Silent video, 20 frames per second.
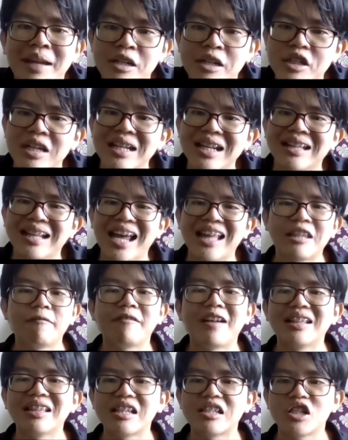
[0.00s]

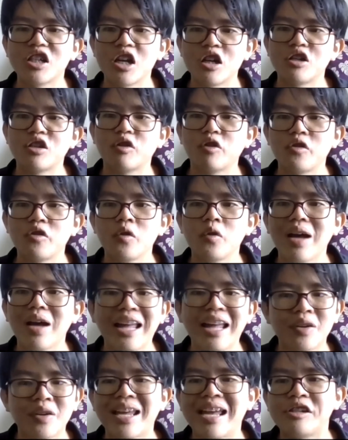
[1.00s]
opportunities to serve
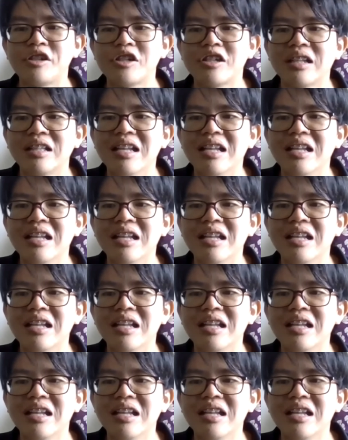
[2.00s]
here,